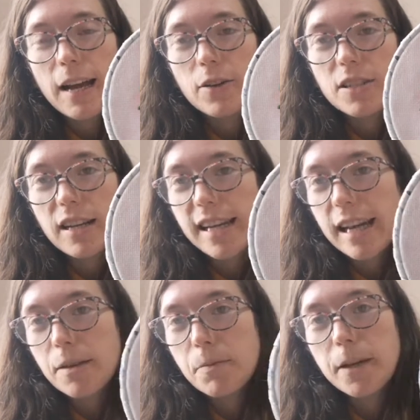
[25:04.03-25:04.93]
out and done it
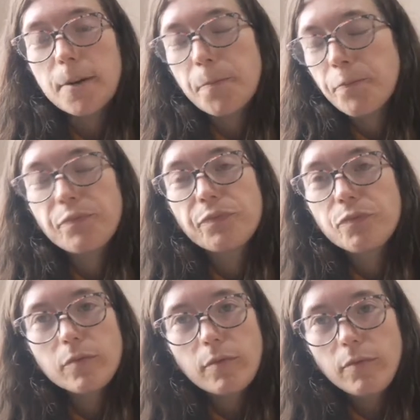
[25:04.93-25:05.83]
again, but
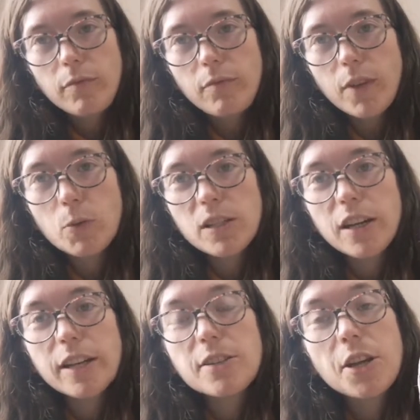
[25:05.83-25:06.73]
I wasn't
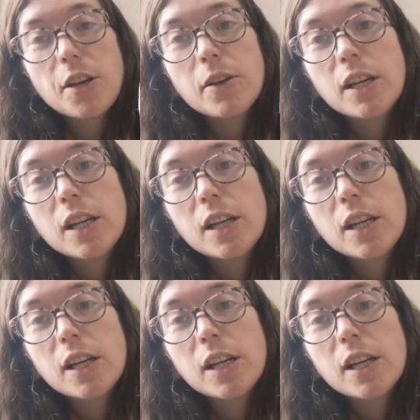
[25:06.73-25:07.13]
going to.